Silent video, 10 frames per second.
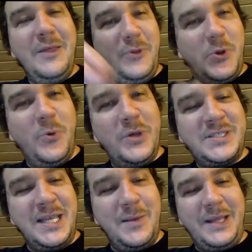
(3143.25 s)
The coolest
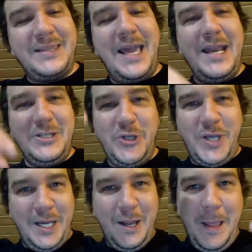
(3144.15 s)
thing about that is you
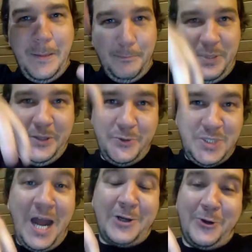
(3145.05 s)
can build
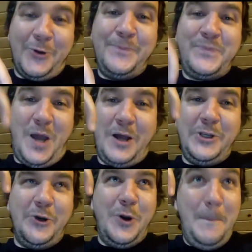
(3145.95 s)
Docker on
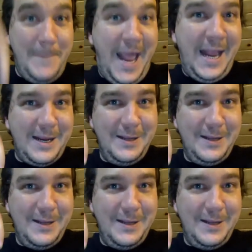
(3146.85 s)
your Mac